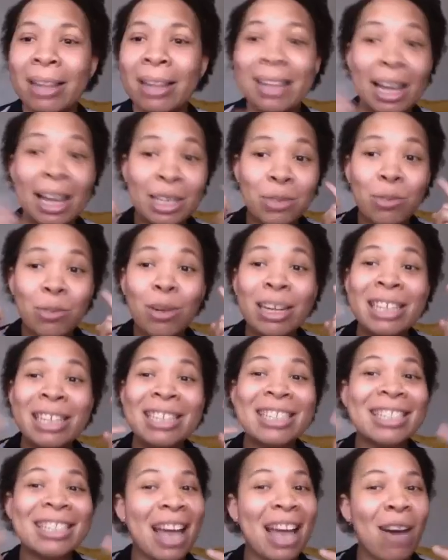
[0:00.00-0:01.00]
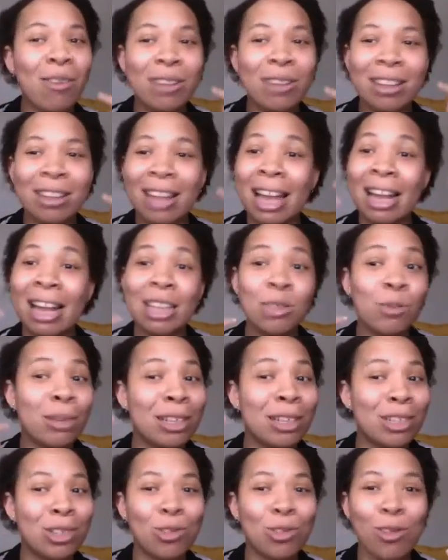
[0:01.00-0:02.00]
That's what it sounded like. That's
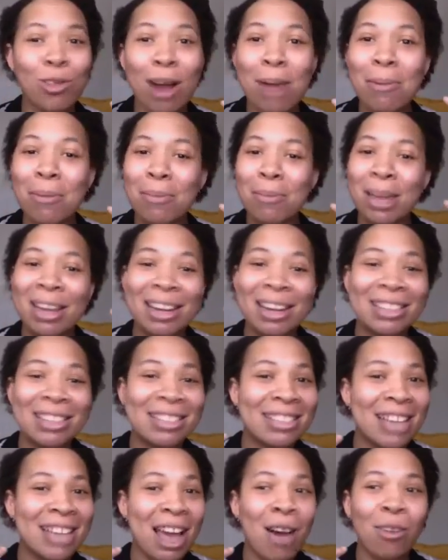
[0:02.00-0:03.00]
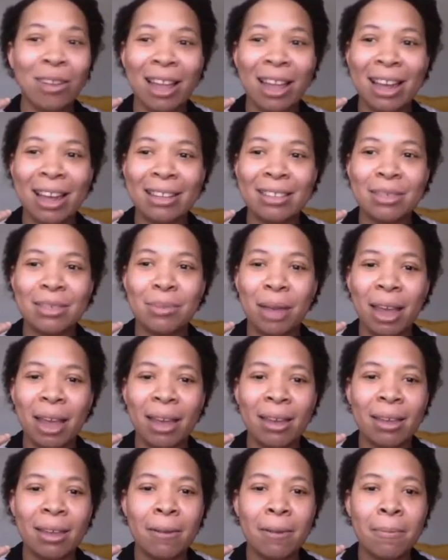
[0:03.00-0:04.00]
what the trauma made it sound like to me.
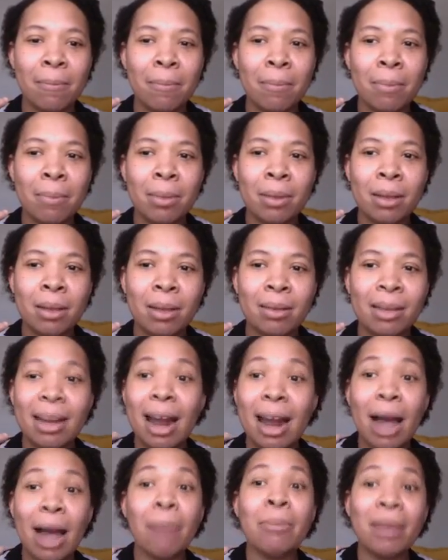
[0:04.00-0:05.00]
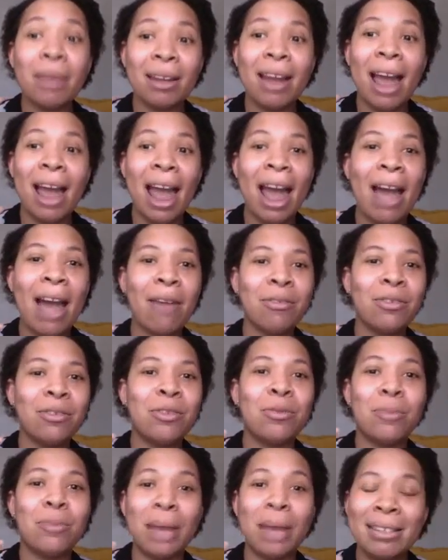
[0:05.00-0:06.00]
That I'm going to have
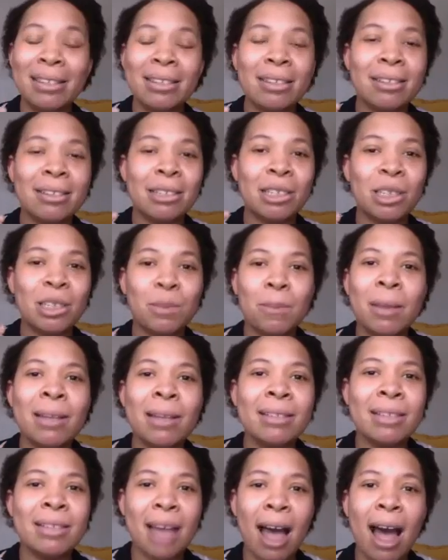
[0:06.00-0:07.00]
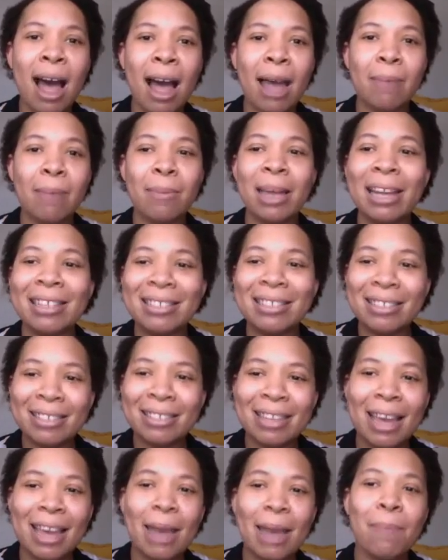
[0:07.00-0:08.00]
to basically spend time
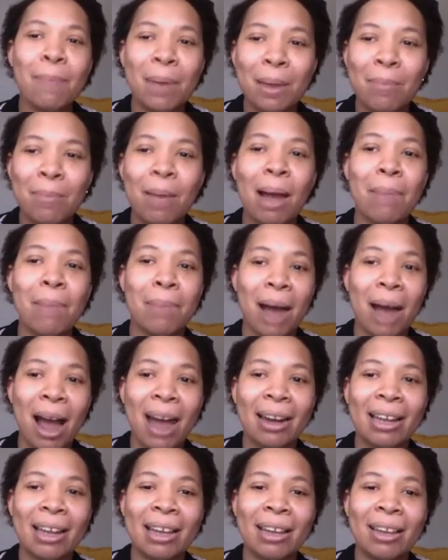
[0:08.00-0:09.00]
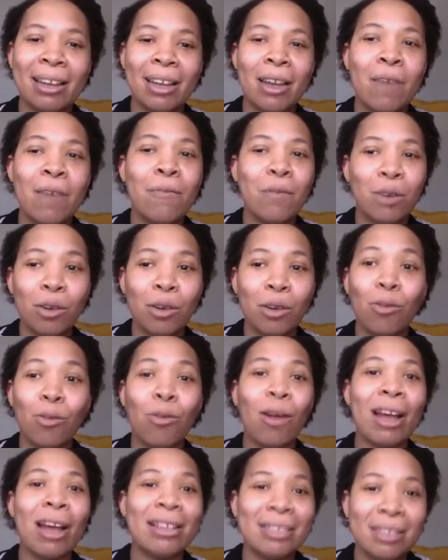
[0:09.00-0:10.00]
escaping my body for the
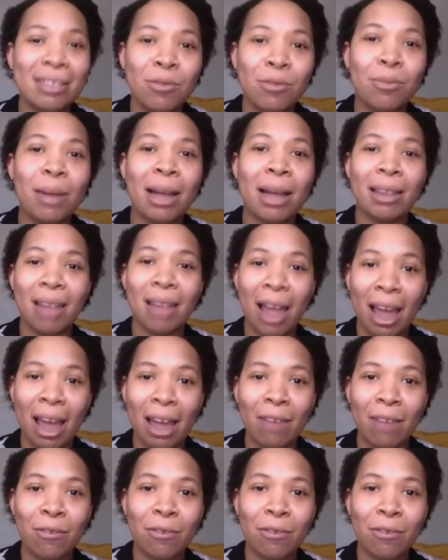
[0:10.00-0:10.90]
rest of my life.